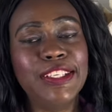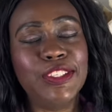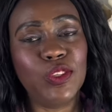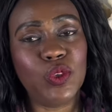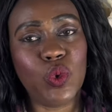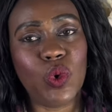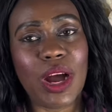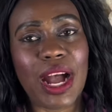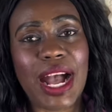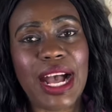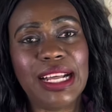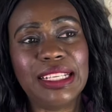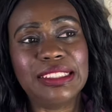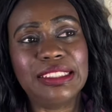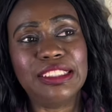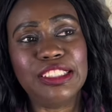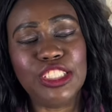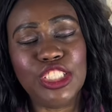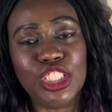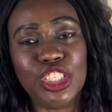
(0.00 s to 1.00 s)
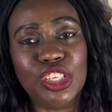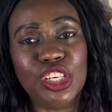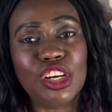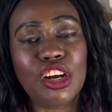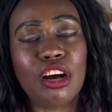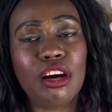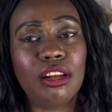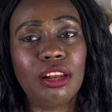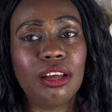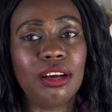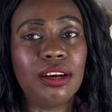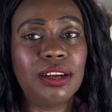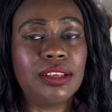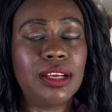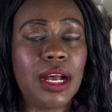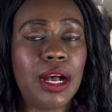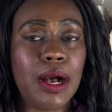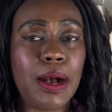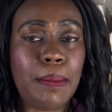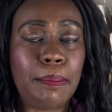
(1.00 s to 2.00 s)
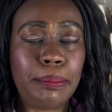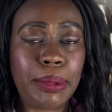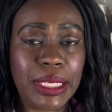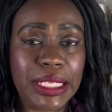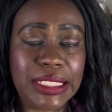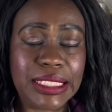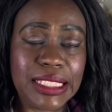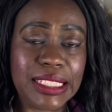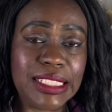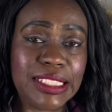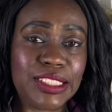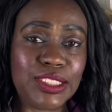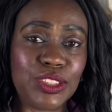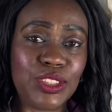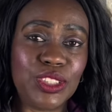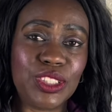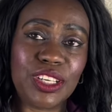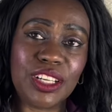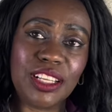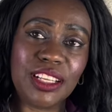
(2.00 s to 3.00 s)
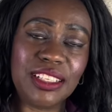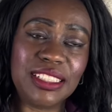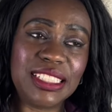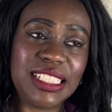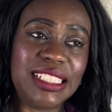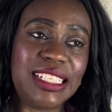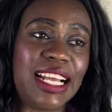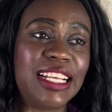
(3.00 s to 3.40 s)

you could add neon colored pieces to your closet.